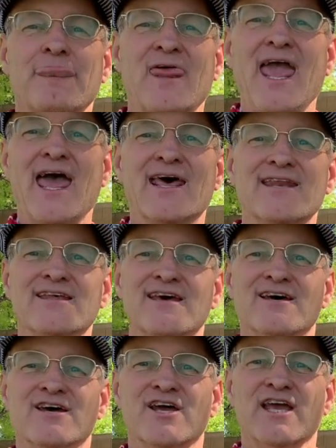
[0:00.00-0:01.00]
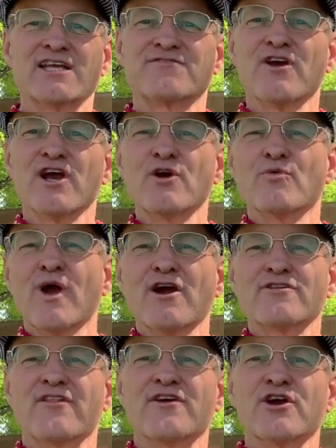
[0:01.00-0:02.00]
and it's very
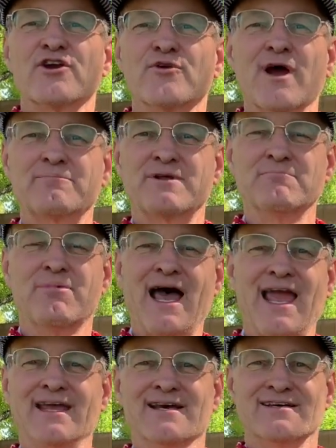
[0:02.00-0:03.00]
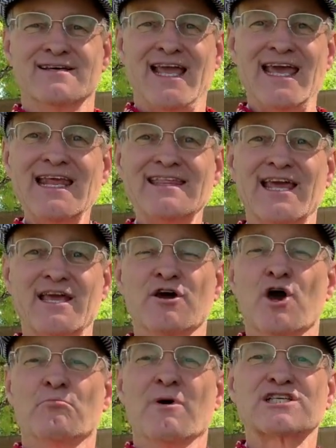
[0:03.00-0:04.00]
rare that they're interrupted by anything,
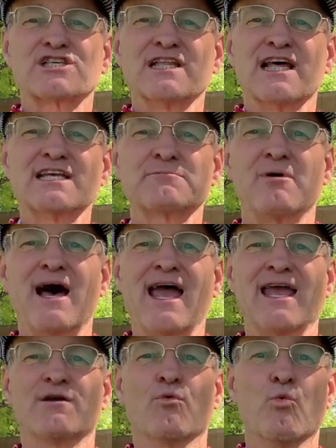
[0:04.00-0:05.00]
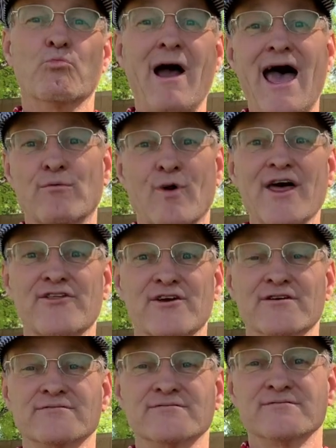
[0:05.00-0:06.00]
much less by bad
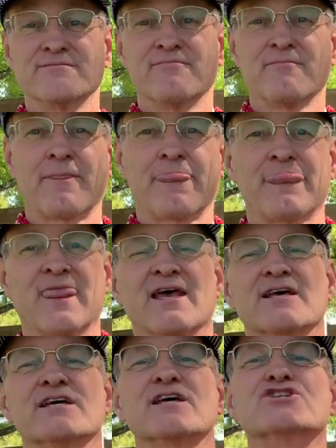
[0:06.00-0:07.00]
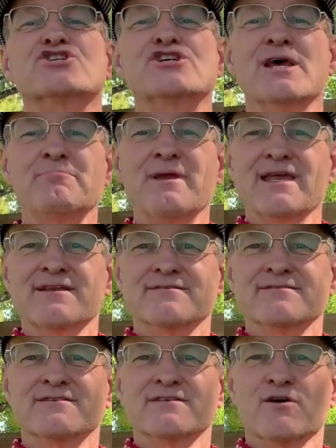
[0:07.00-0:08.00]
weather.
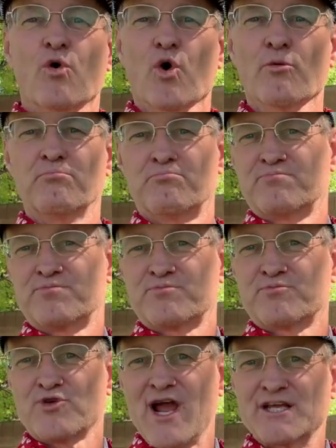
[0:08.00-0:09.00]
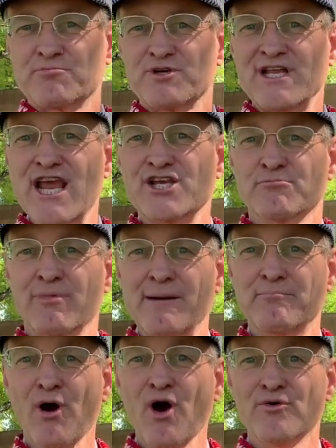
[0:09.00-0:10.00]
Shipping or transportation by
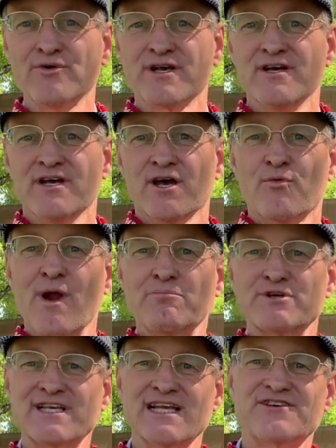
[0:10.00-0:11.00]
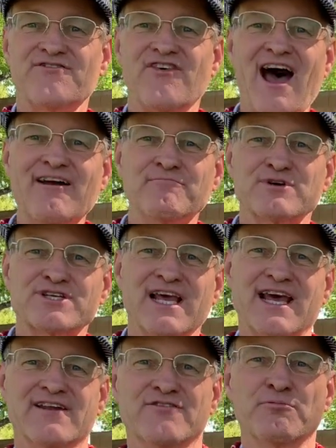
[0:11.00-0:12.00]
boat represents
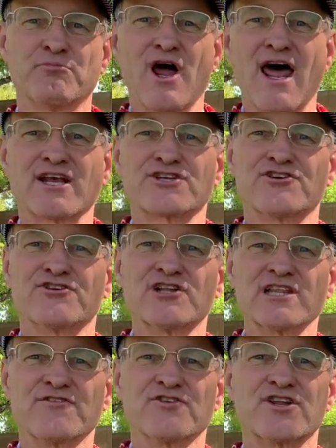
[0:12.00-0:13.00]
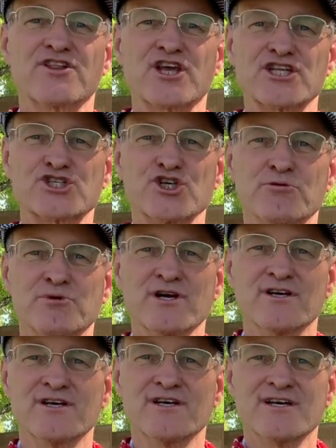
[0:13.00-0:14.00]
5% of the products that are delivered to the consumer.
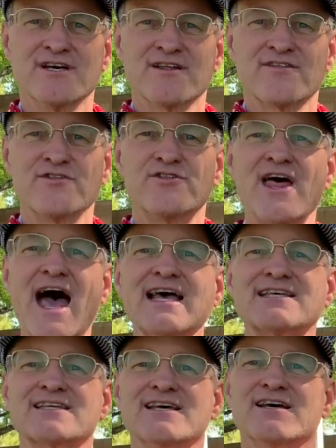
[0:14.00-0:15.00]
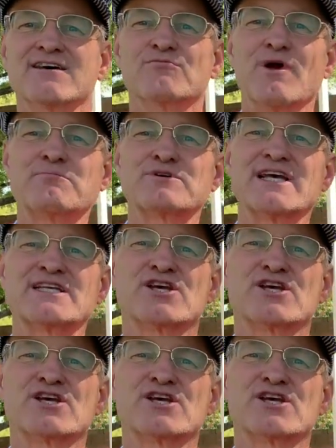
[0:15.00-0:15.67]
That represents